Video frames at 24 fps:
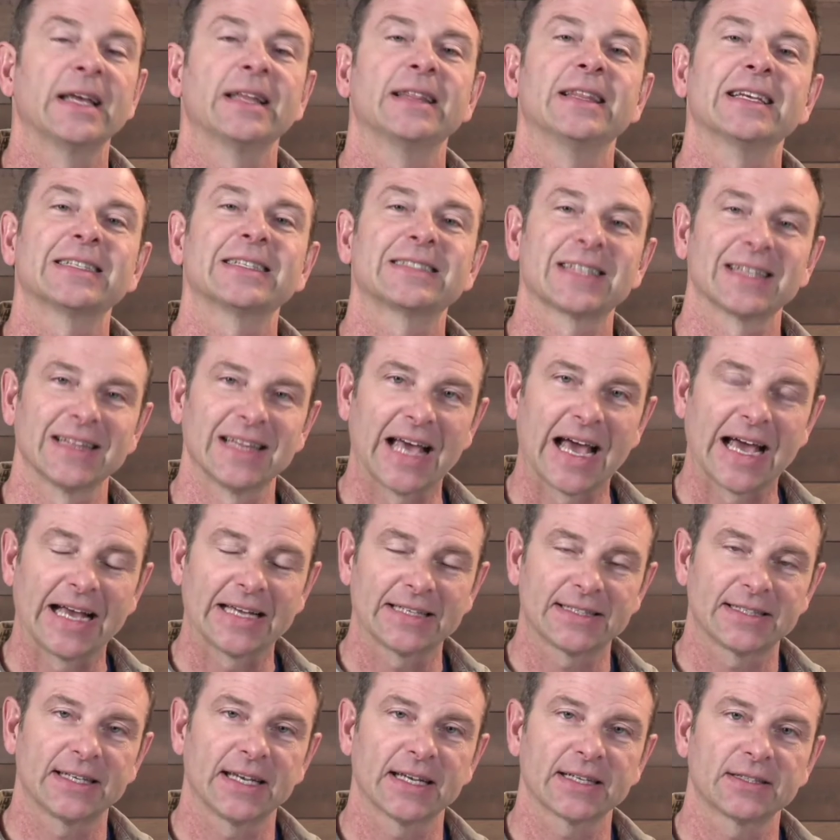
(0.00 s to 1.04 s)
This
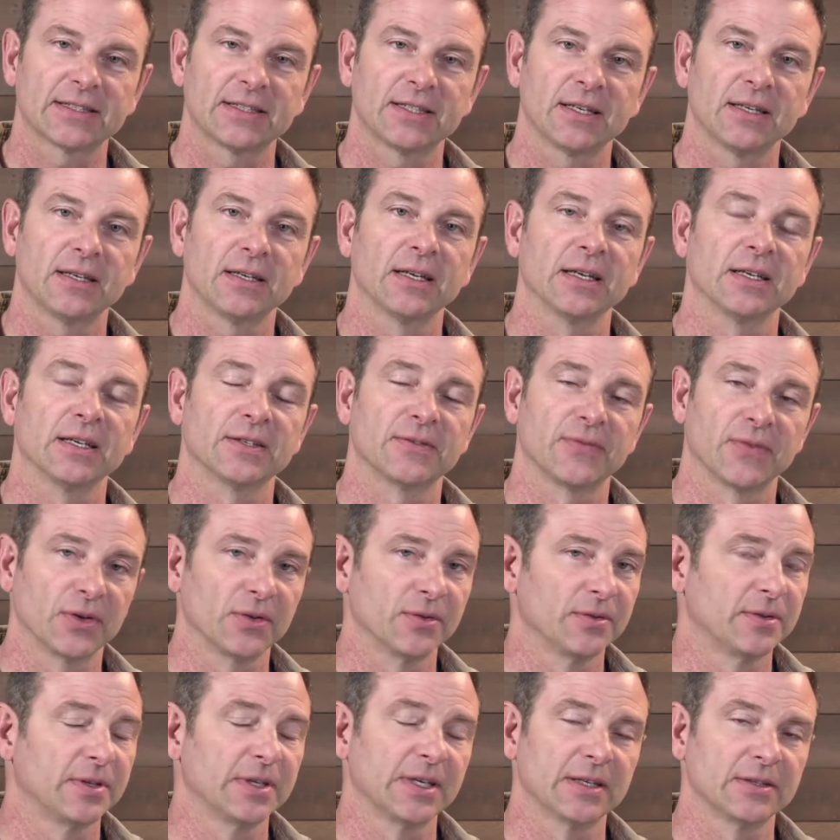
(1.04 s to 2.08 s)
last section is for
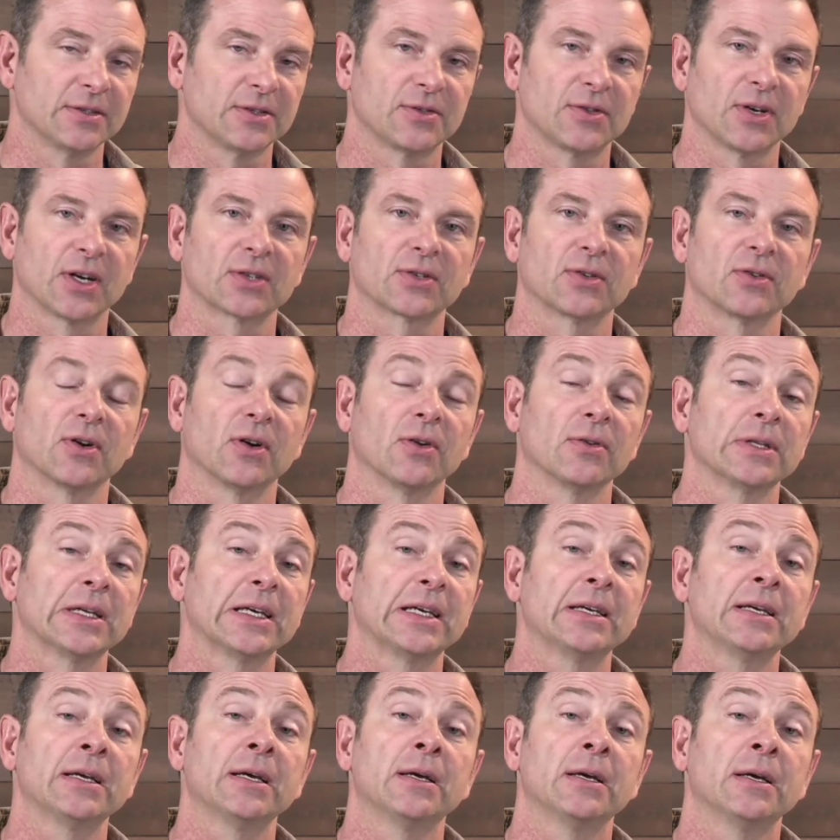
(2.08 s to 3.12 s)
you, the instructor
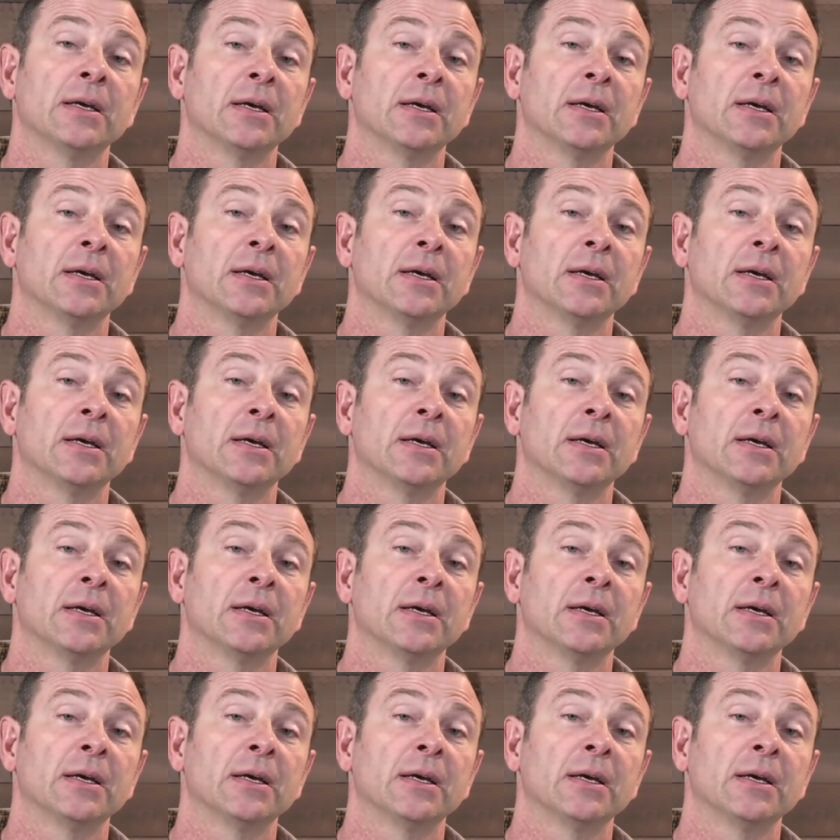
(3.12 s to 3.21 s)
only.